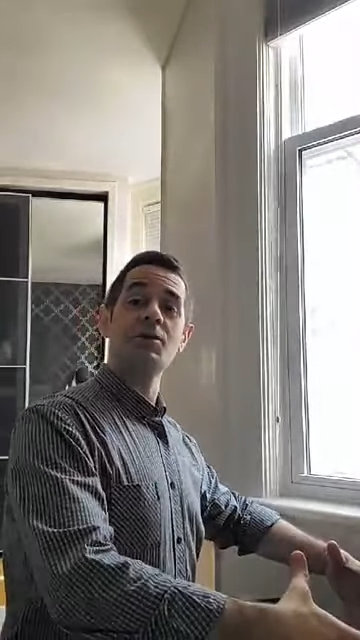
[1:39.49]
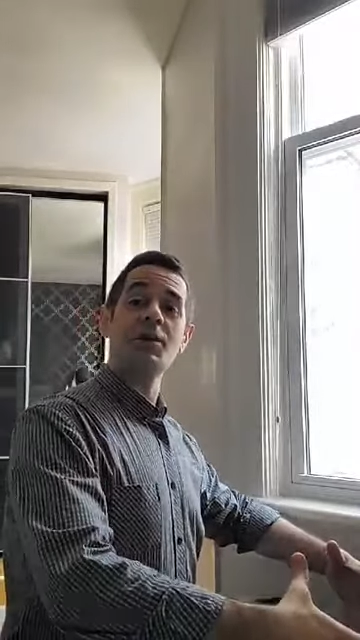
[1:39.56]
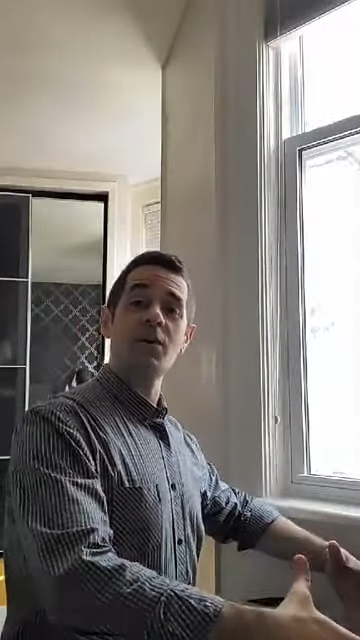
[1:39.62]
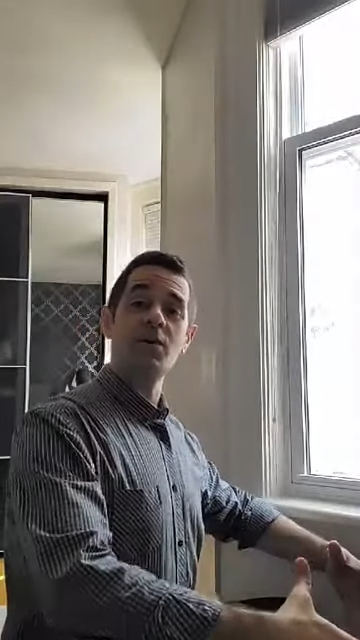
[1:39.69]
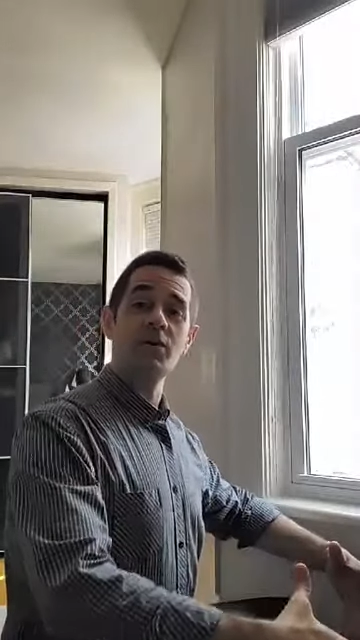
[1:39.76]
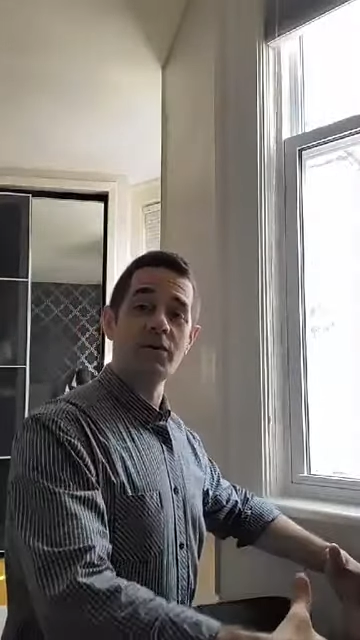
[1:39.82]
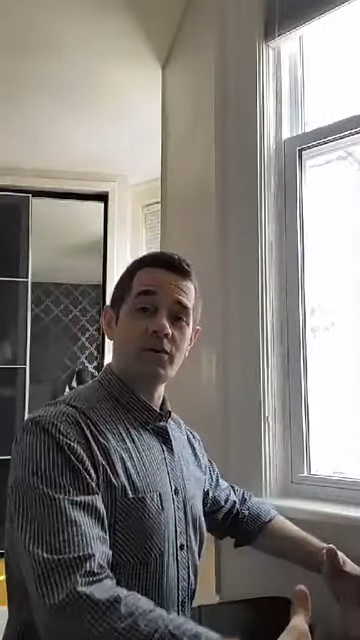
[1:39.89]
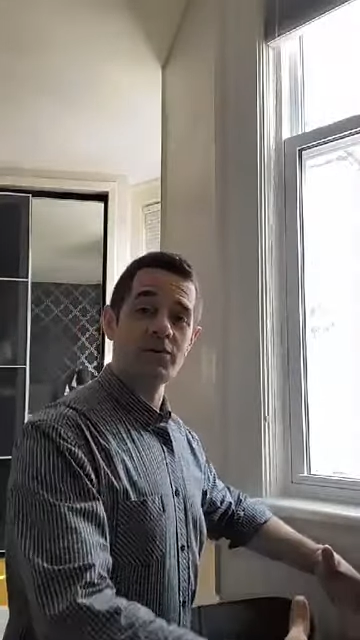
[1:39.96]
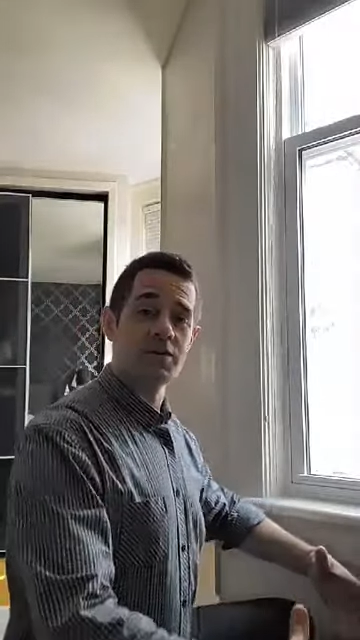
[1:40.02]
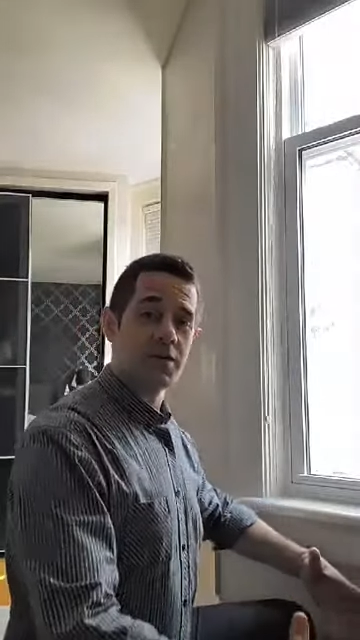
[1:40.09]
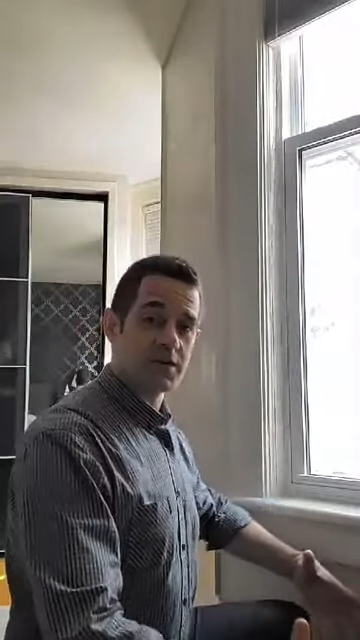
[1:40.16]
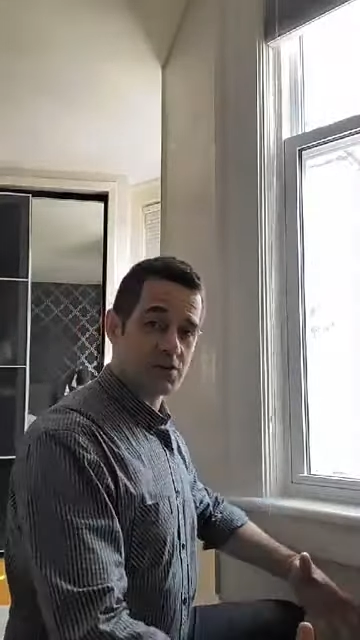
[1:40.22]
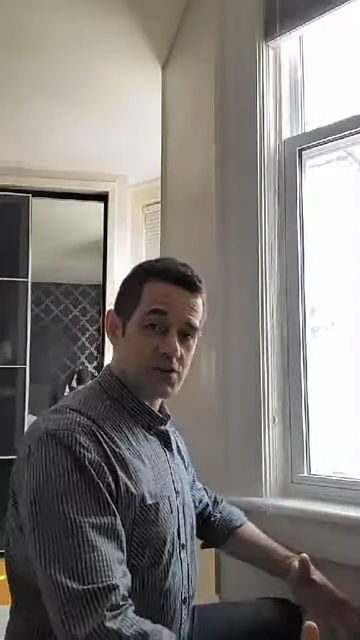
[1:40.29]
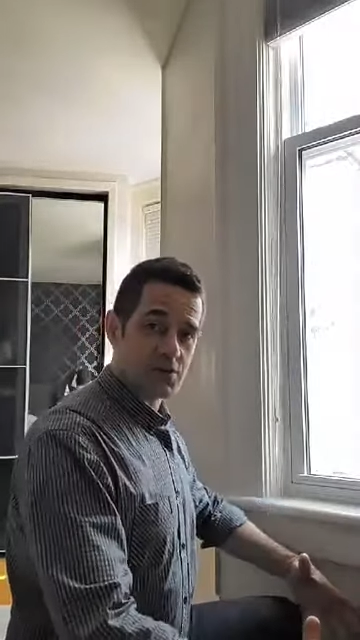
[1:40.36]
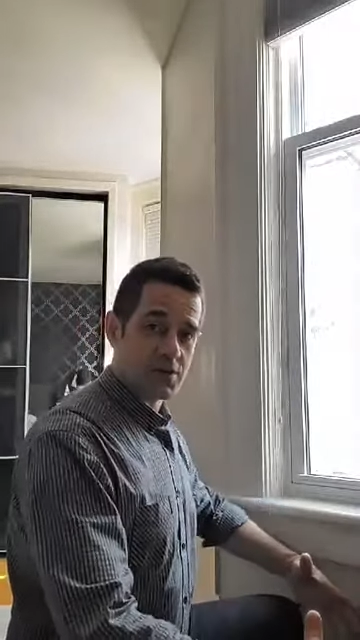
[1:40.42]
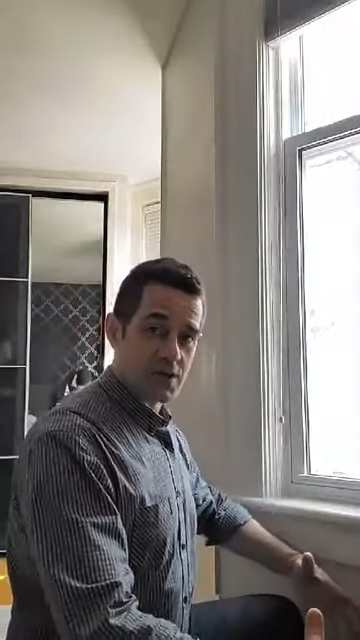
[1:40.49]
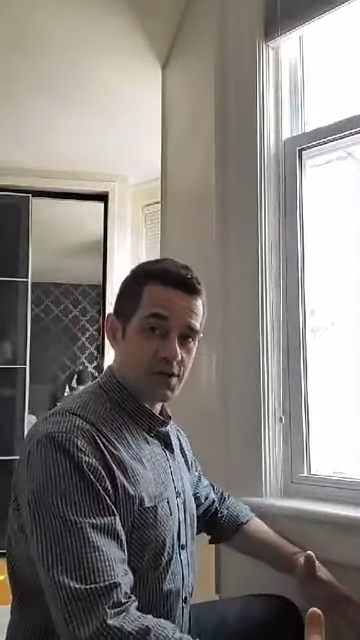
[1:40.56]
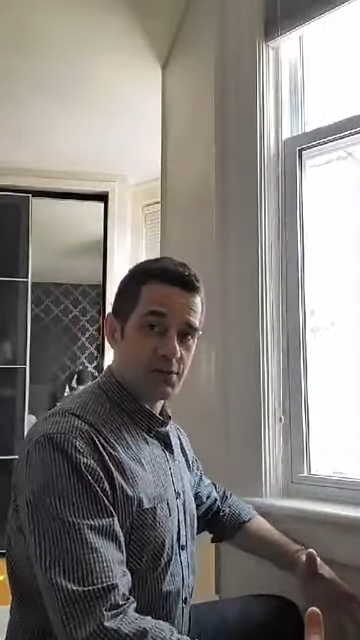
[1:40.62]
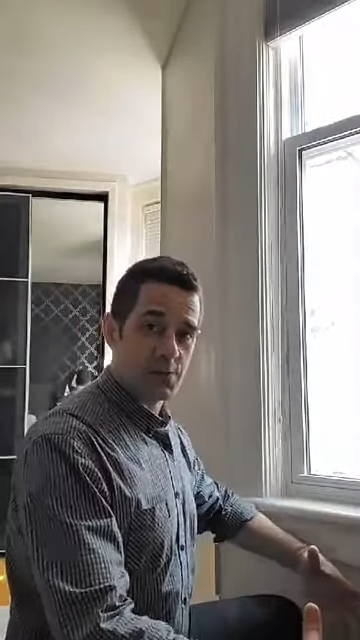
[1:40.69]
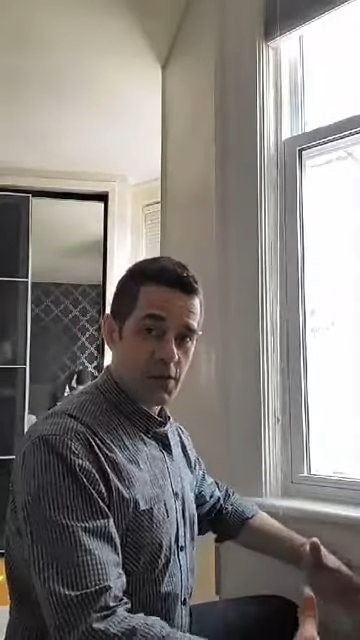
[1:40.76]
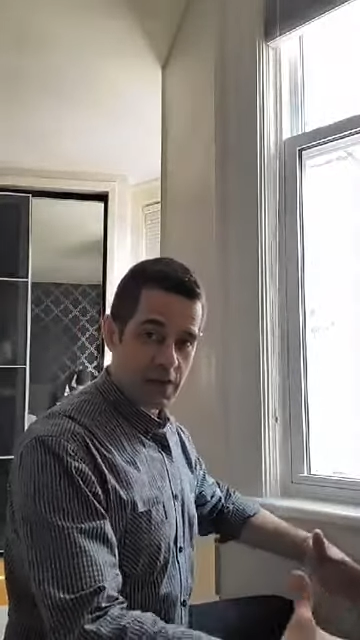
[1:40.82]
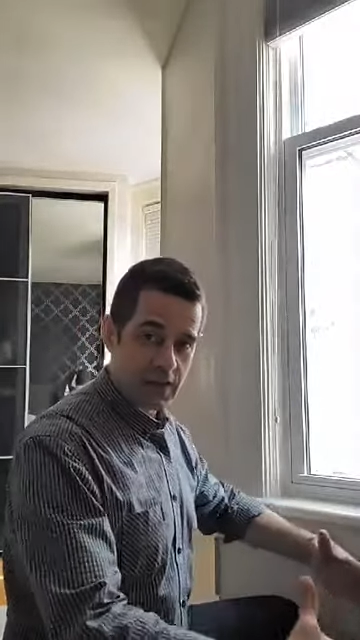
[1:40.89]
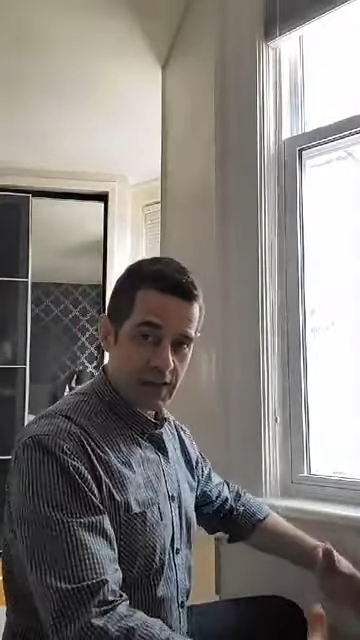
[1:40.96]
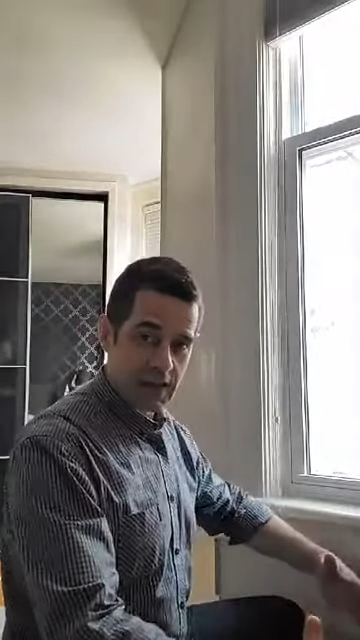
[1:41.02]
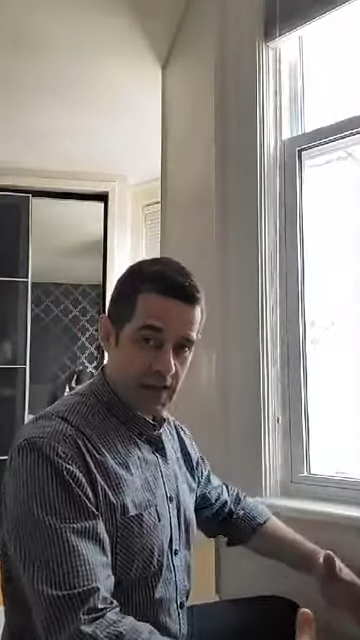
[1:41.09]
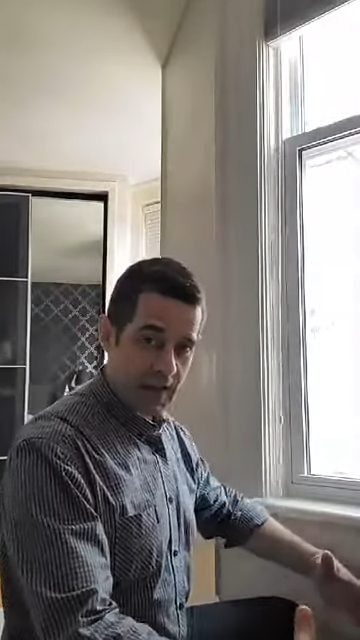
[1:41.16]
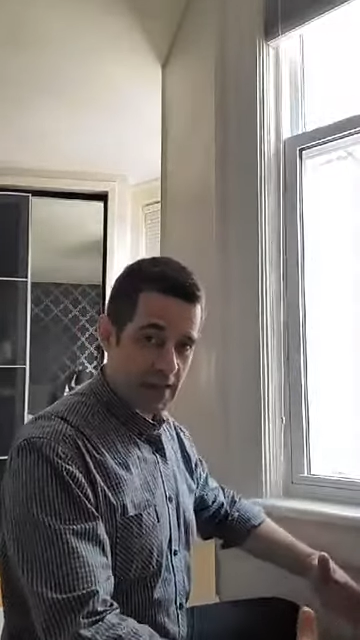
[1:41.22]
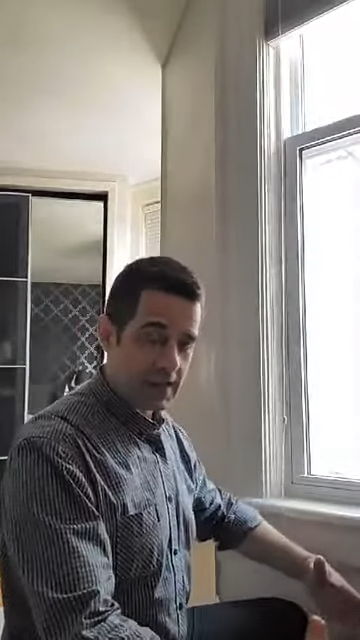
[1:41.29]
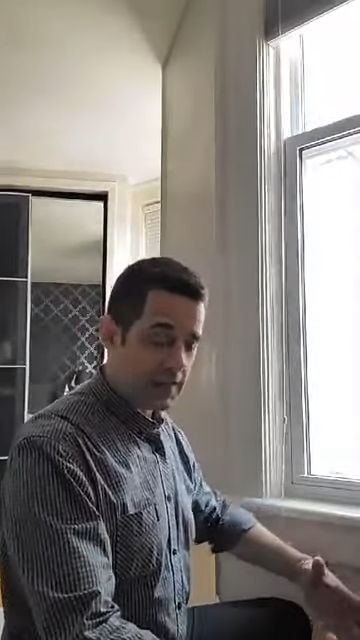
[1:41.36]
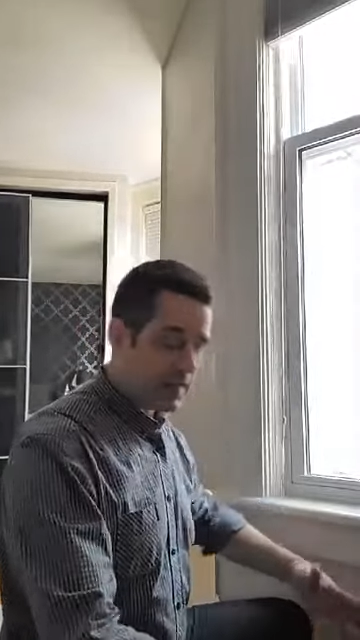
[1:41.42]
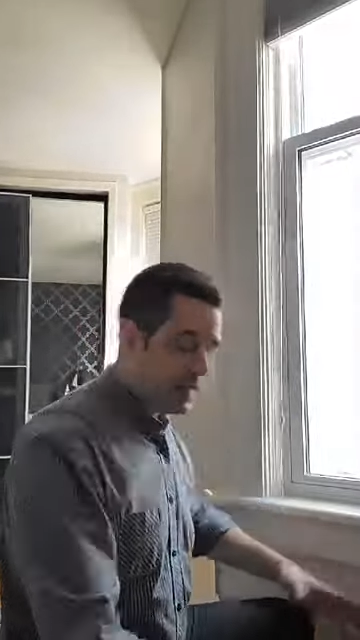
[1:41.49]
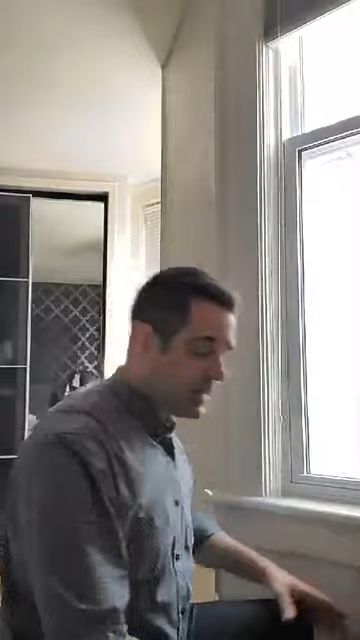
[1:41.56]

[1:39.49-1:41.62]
I will use an exercise ball again.